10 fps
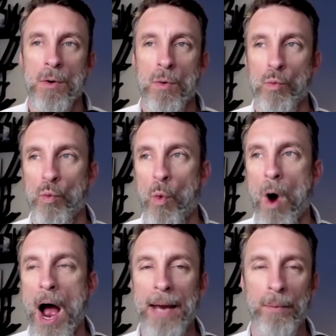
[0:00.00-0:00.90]

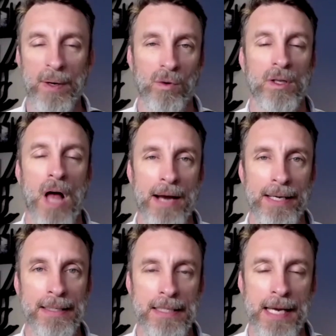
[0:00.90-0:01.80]
why we rely on
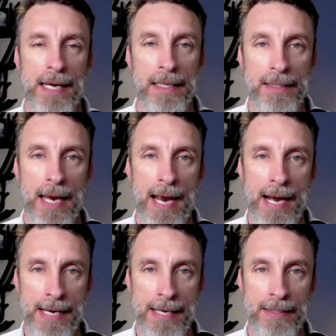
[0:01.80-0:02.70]
instinct
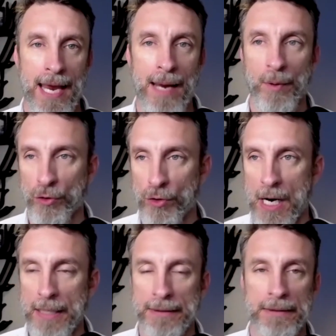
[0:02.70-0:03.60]
and came
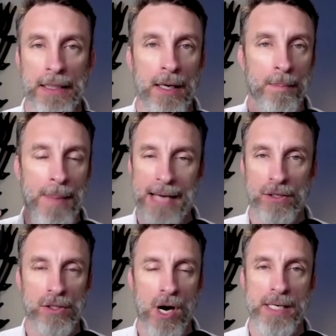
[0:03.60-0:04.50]
across Maslow's
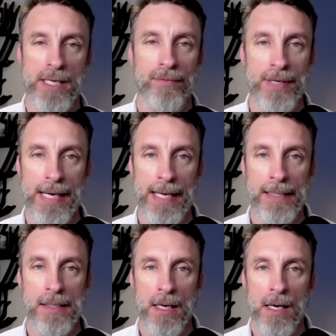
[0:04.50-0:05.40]
hierarchy of needs,
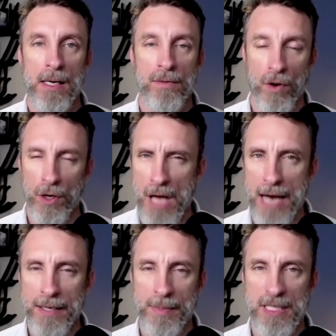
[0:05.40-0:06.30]
devoted a lot of
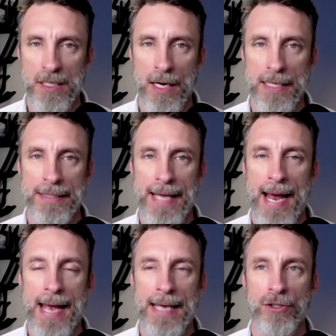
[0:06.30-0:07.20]
time to studying
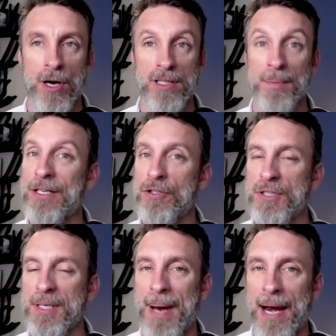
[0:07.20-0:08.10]
that, and saw some
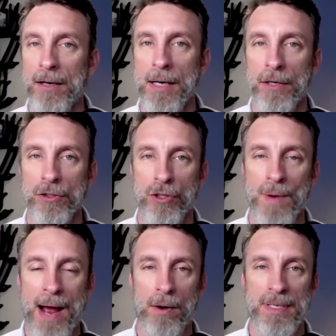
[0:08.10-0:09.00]
interesting parallels to
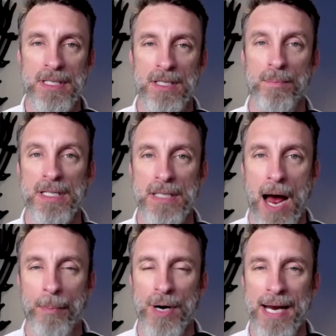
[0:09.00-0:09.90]
how a business must
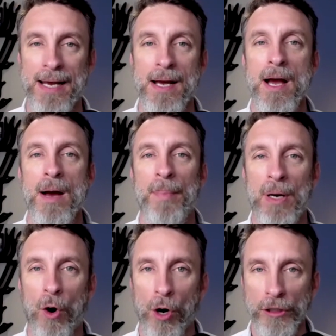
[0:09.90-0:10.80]
operate, but
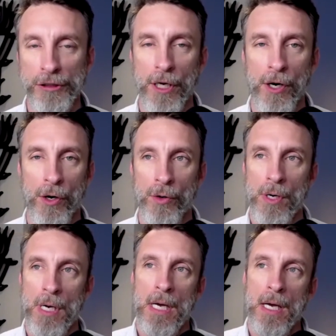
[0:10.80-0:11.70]
also
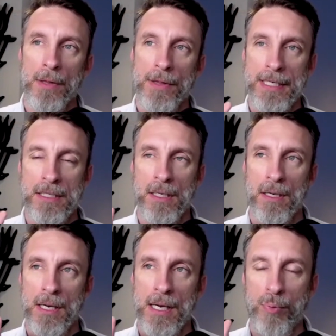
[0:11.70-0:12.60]
this
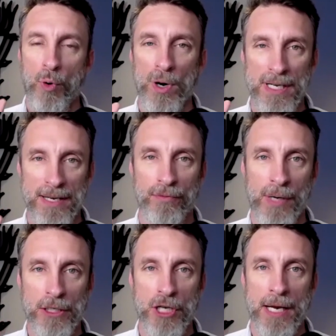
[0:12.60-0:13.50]
important
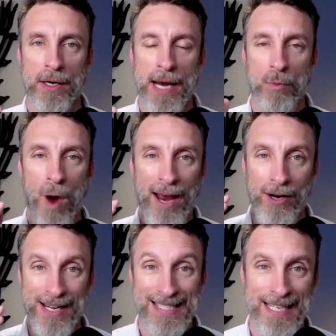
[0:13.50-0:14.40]
differentiator and why our
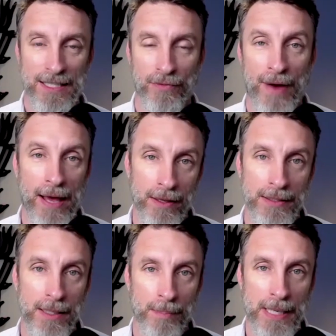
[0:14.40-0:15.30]
instincts fail us
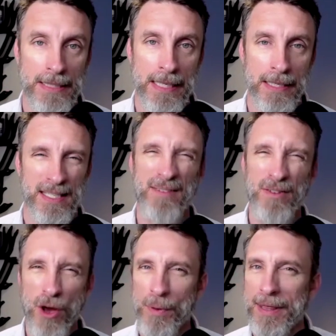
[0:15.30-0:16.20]
in business, even
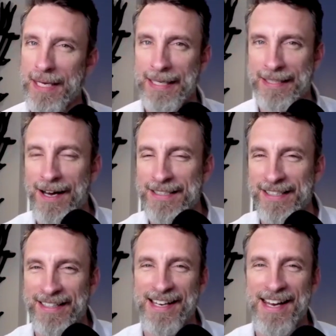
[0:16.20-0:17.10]
though we think it doesn't.
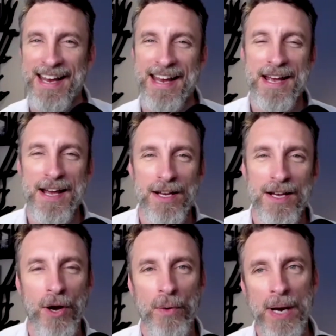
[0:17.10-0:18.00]

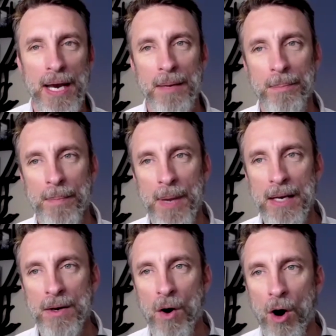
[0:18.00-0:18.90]
So in,
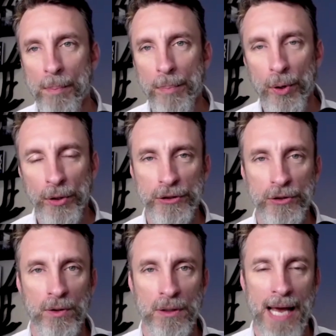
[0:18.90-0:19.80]
in our
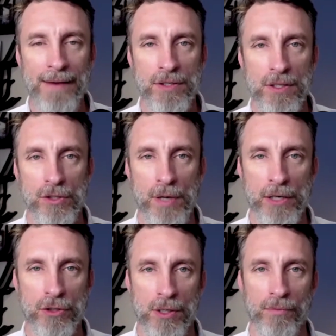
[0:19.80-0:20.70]
personal life's
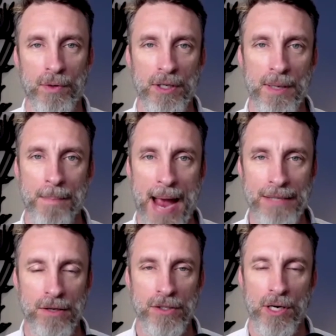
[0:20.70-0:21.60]
structure, if we look at
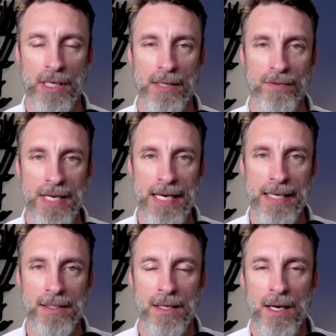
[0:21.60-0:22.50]
Maslow's hierarchy of
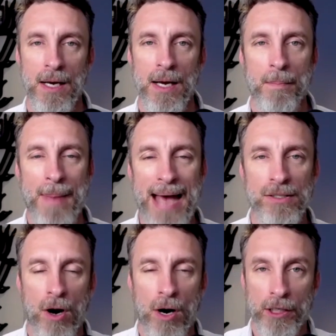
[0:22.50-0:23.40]
needs, Maslow
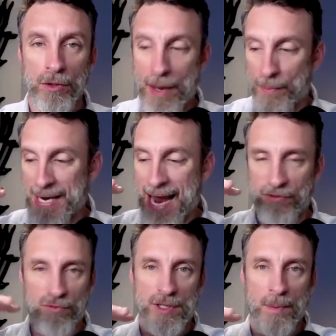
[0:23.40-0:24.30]
argued that we
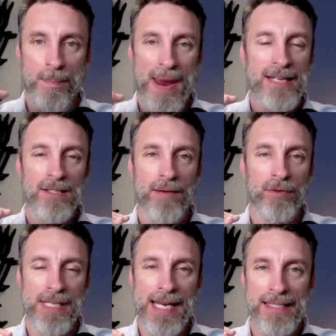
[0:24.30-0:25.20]
have some base level
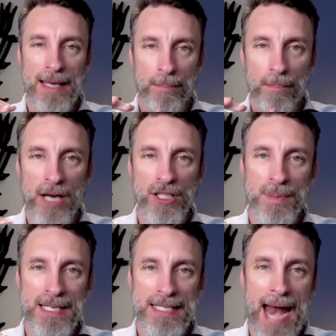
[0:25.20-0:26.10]
needs that must
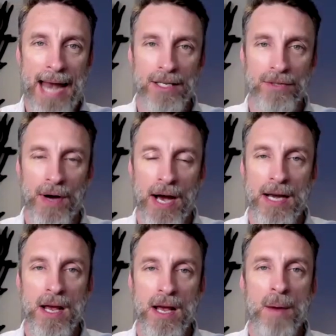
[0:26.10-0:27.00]
be satisfied
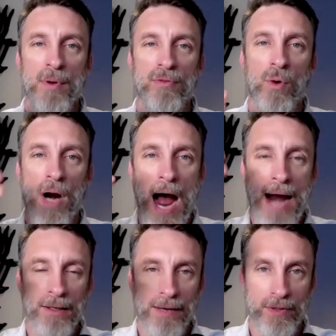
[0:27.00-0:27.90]
before
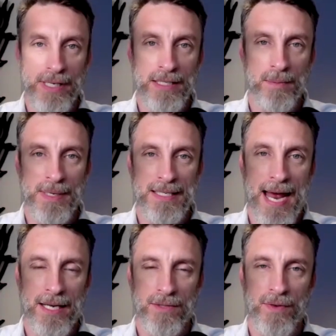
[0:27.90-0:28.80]
higher level needs can be
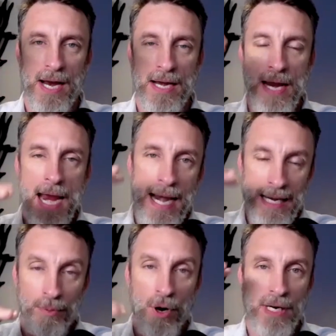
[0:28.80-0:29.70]
satisfied. And he
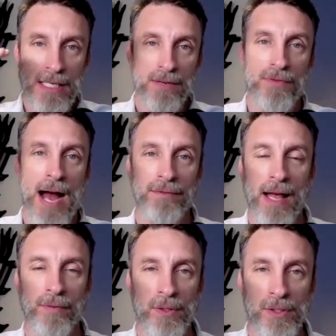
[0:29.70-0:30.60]
broke it into five
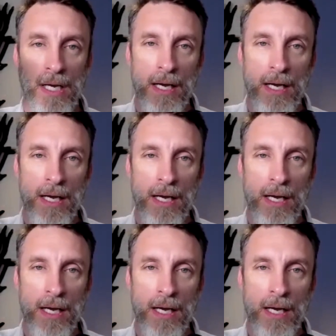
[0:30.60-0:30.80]
levels.